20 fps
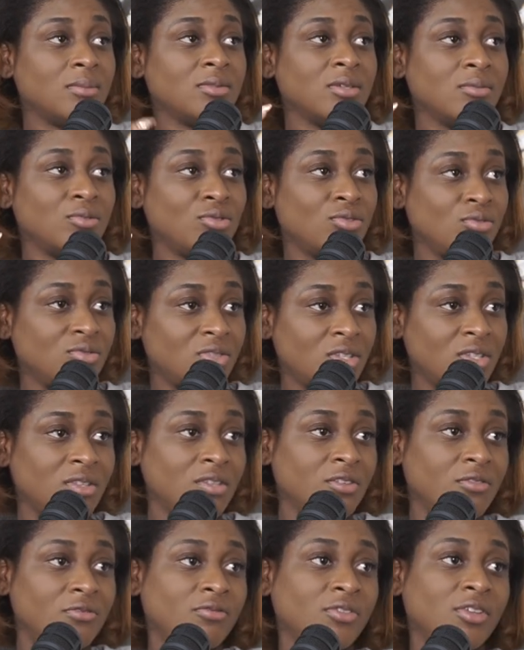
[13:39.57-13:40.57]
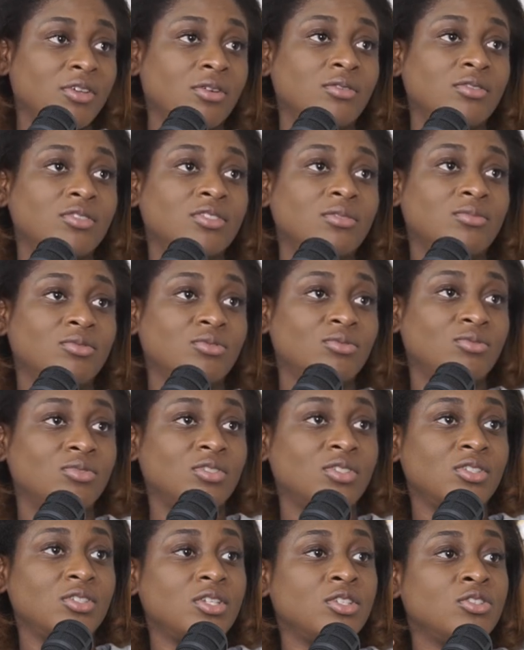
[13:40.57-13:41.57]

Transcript: someone who's in their field, someone who's